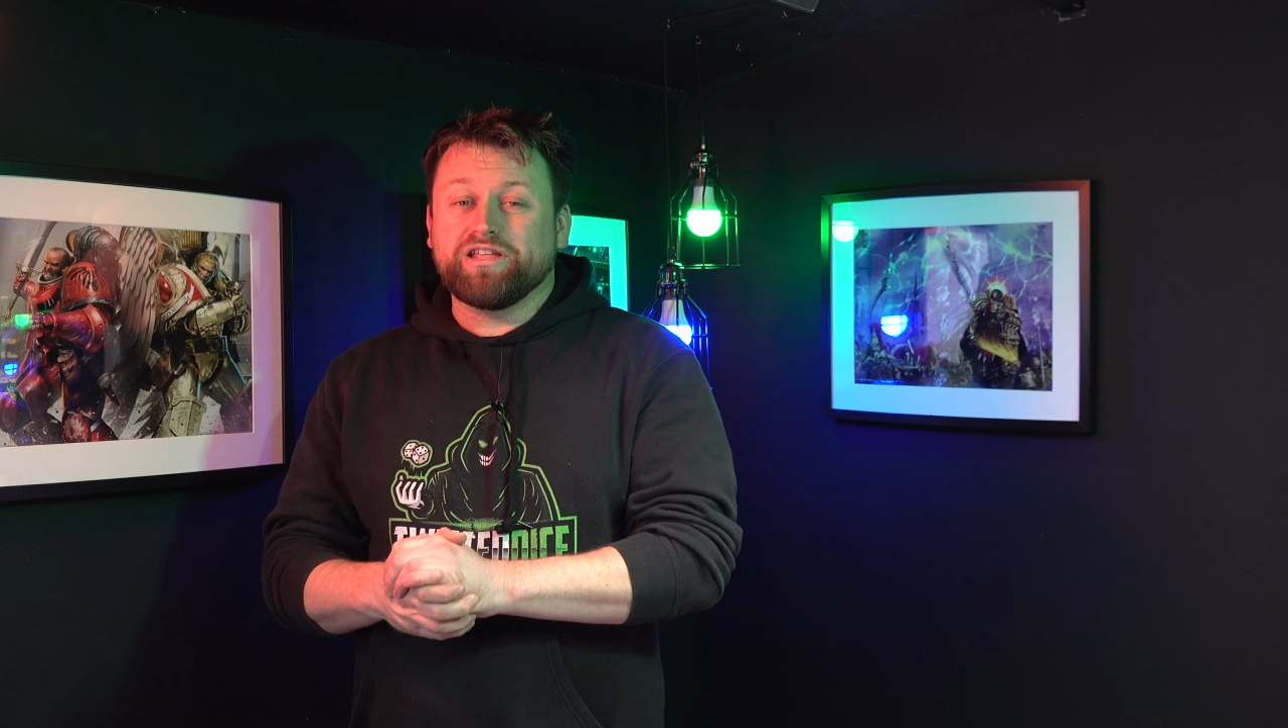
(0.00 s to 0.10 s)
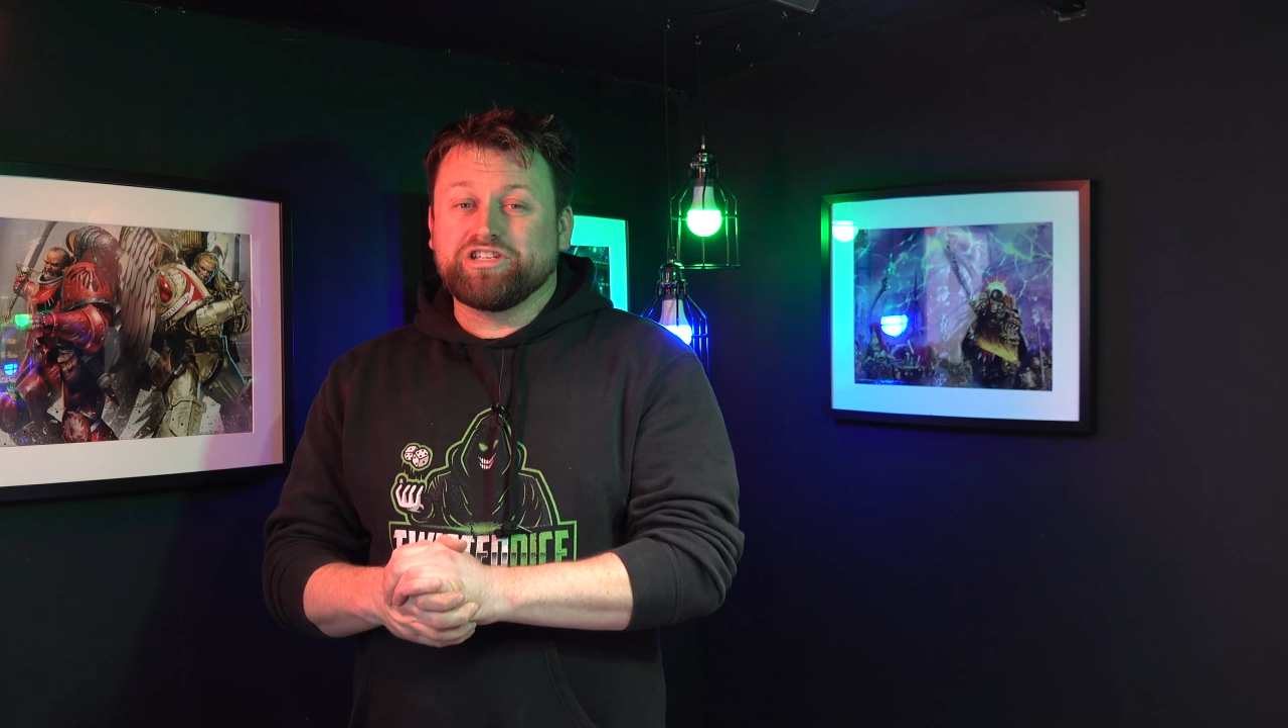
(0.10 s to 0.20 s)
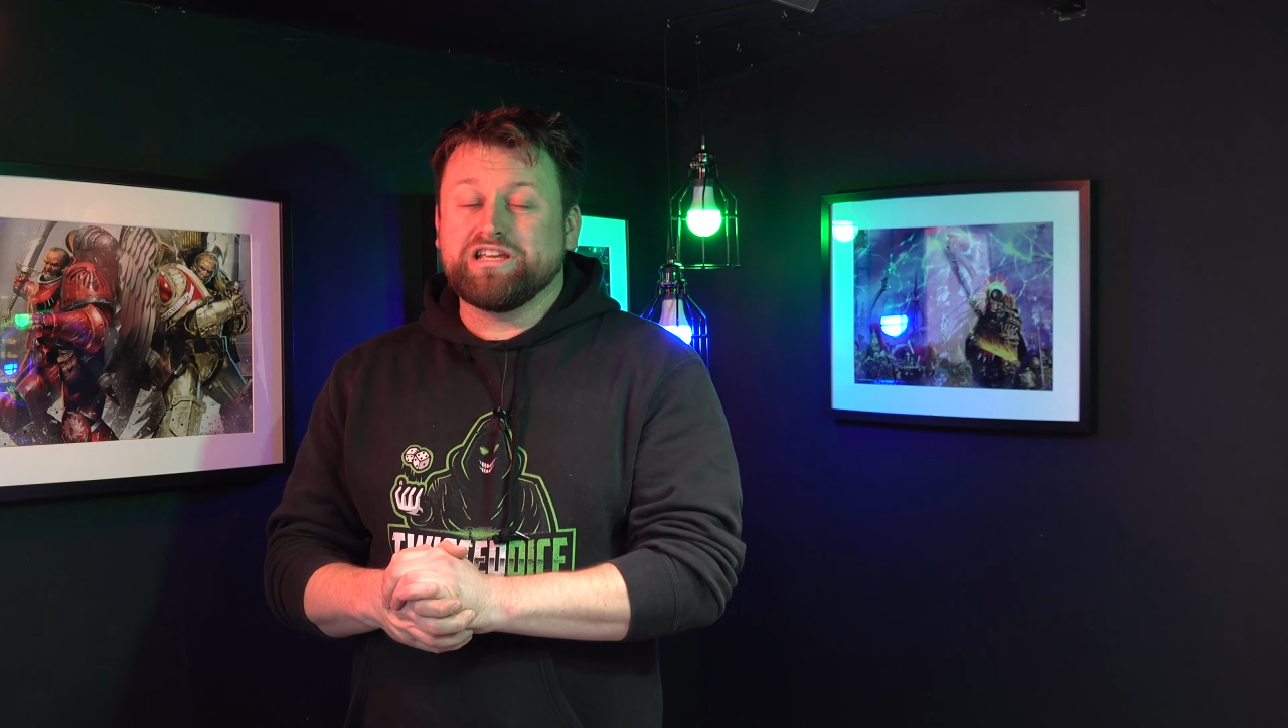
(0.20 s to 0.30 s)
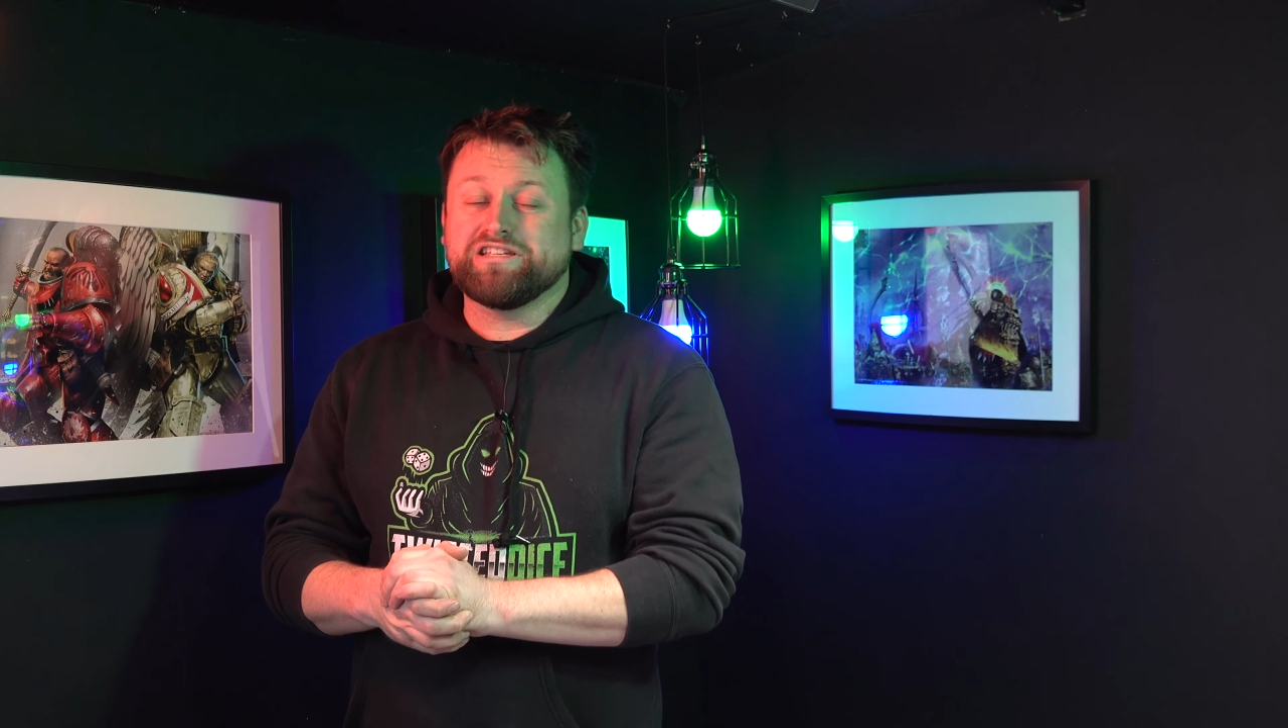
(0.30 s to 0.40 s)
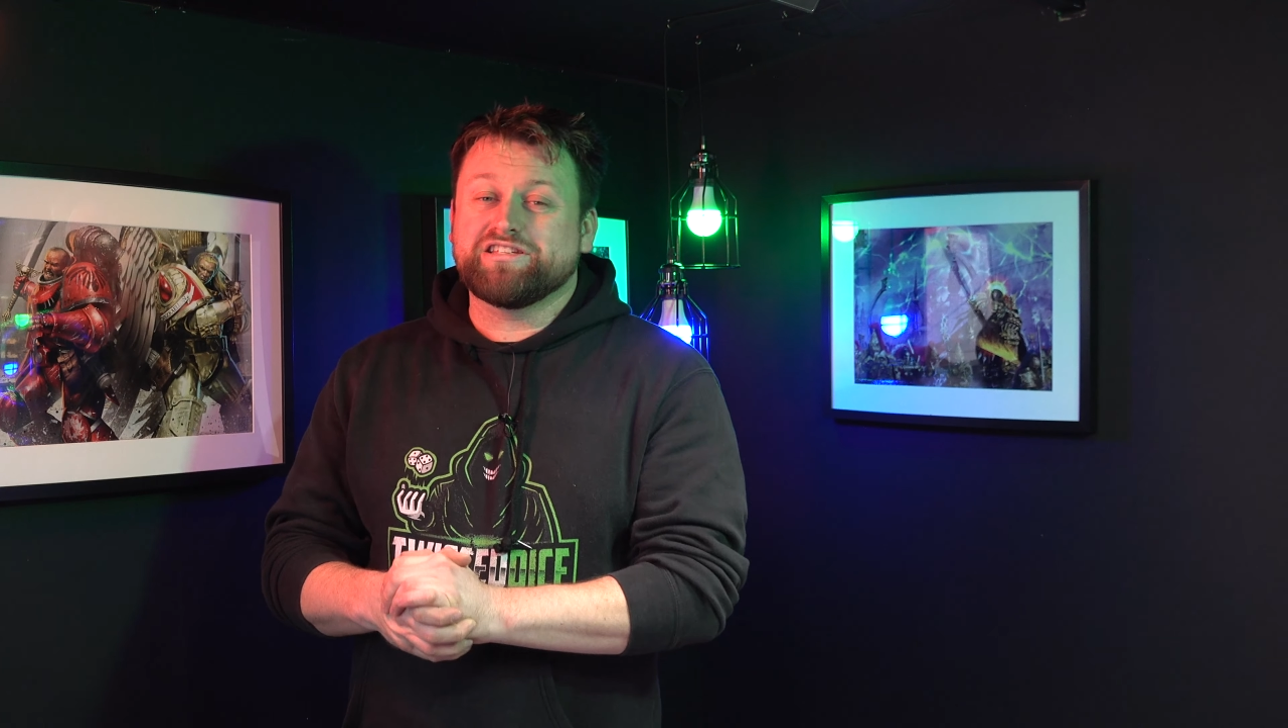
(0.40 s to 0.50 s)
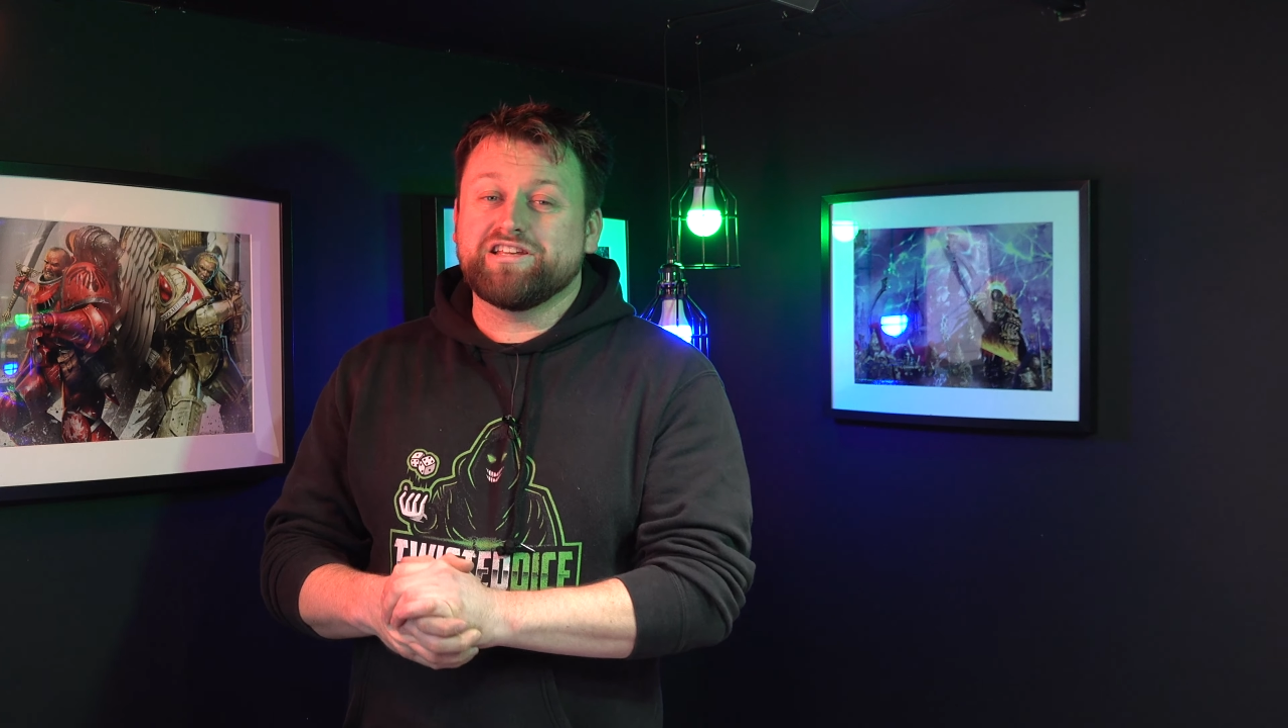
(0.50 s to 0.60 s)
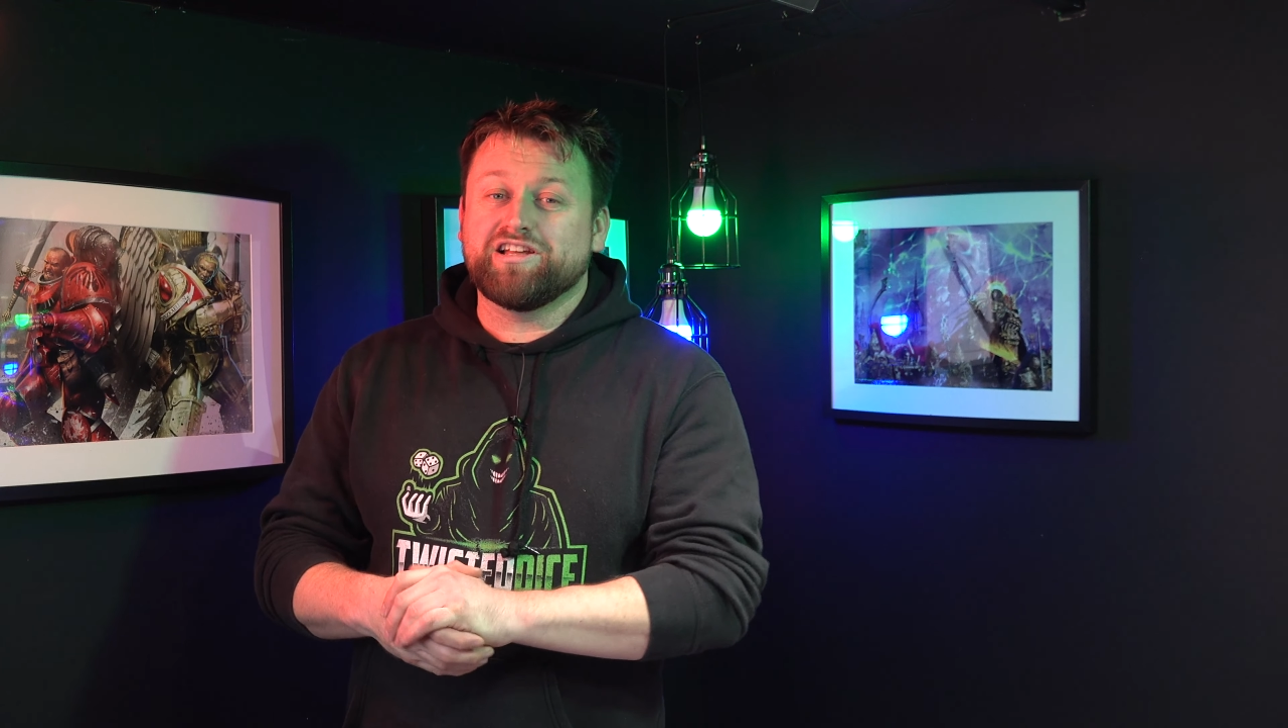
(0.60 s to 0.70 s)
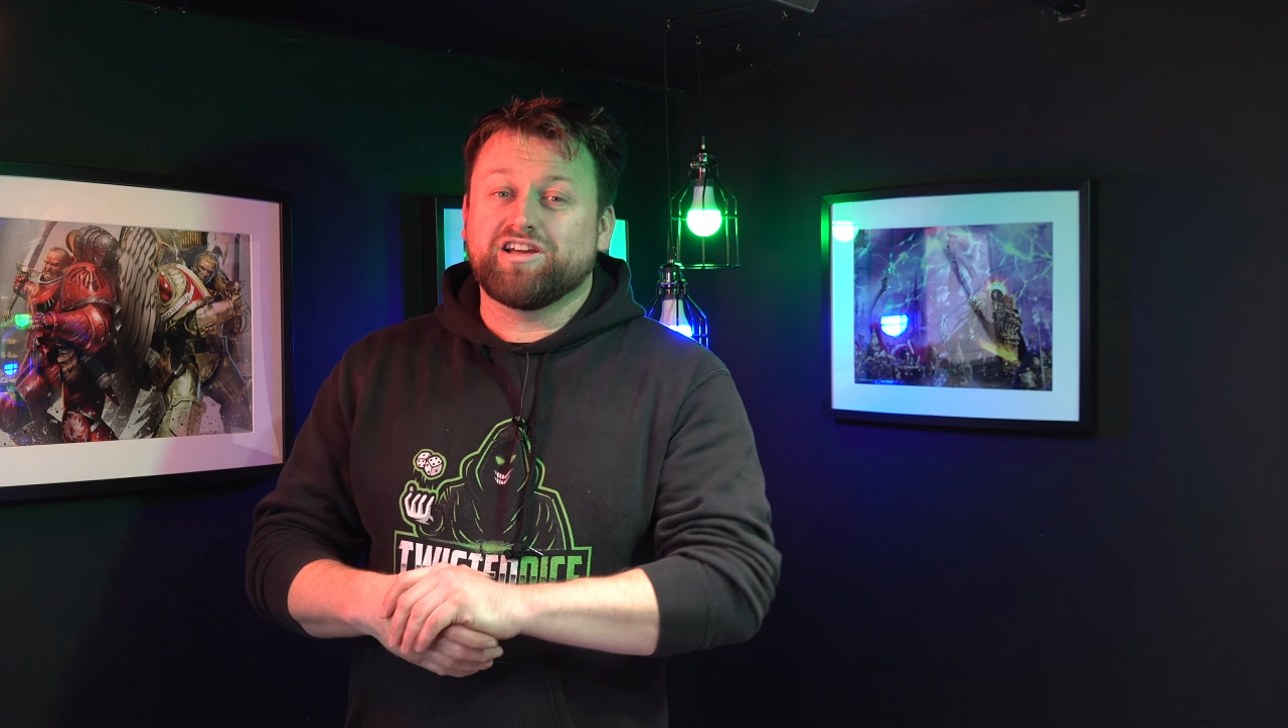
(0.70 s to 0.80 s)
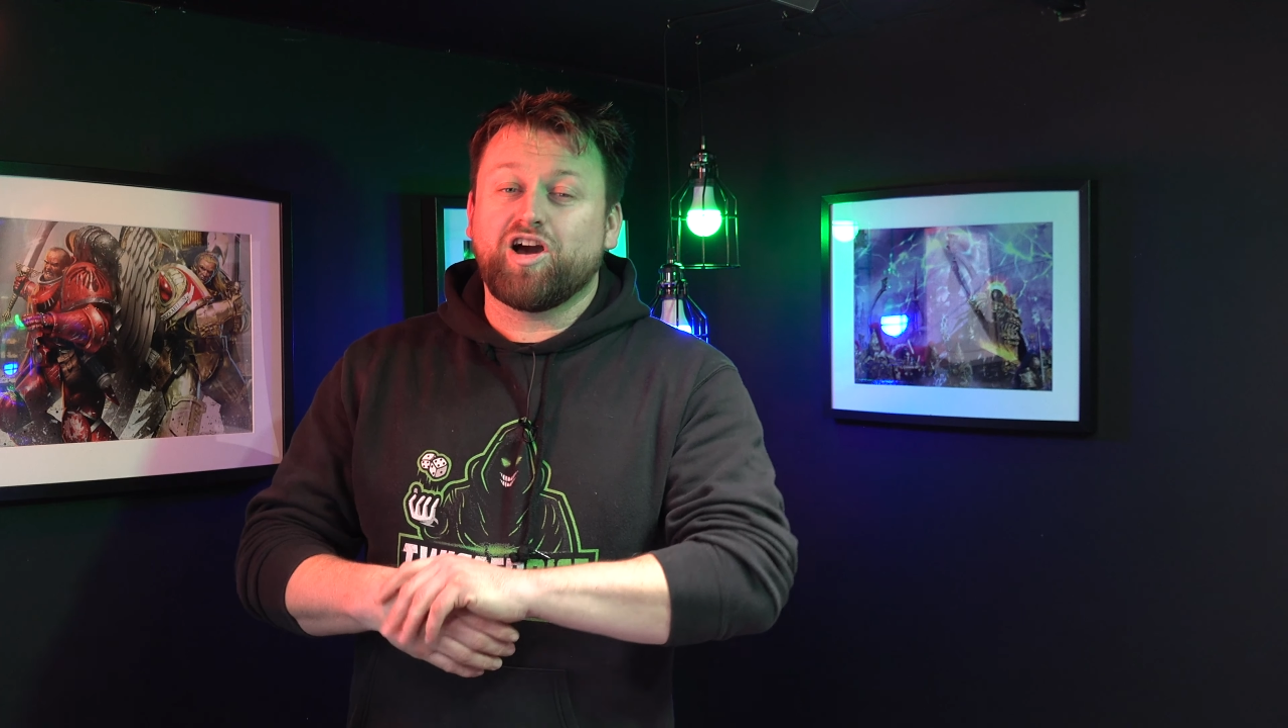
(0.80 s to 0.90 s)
the Genestealer